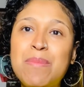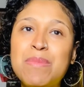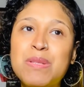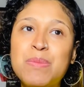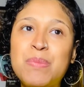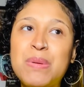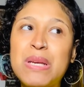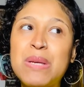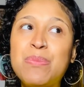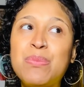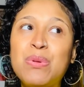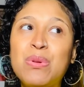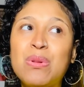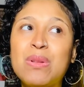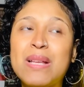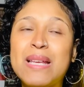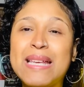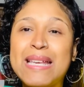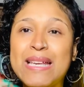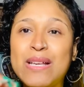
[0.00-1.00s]

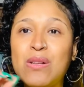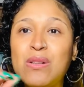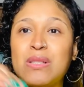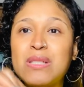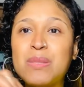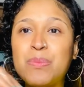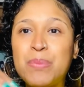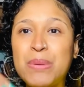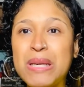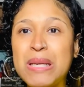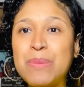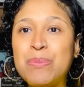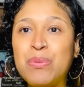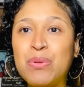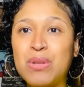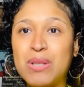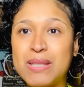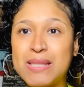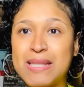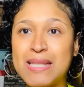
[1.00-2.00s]
people guilt
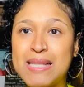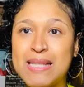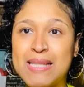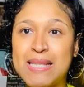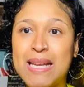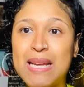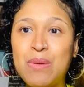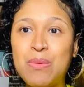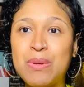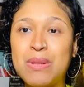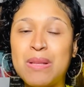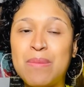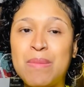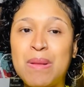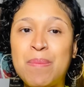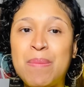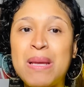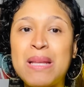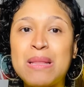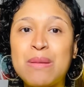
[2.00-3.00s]
people into staying with them. They
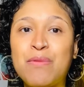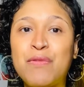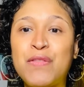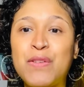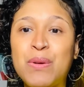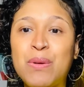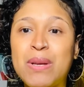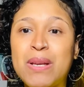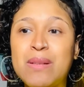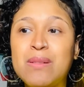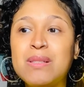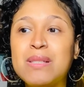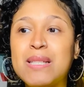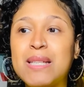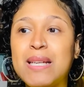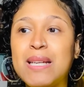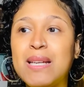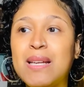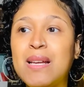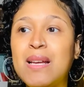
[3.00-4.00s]
make them feel
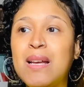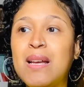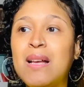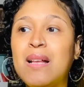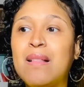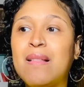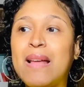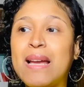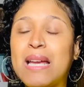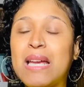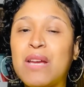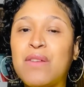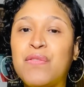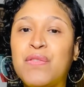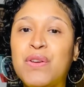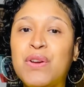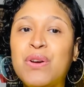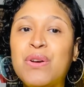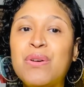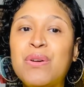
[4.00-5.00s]
guilty. Like if
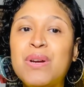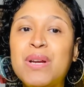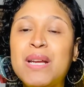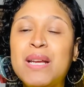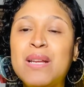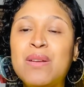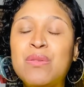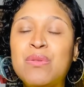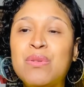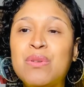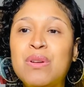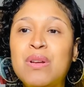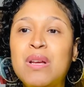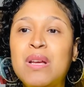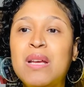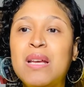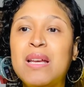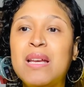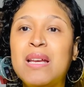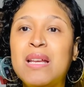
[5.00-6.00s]
you're in
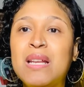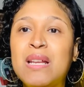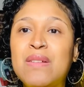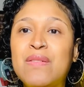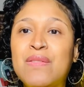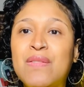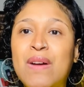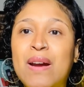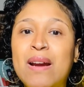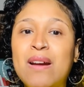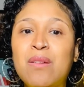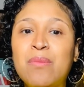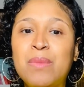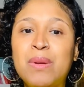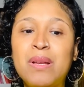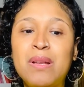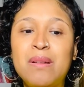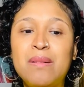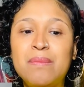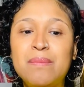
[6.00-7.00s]
an
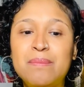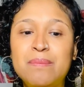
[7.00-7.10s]
environment,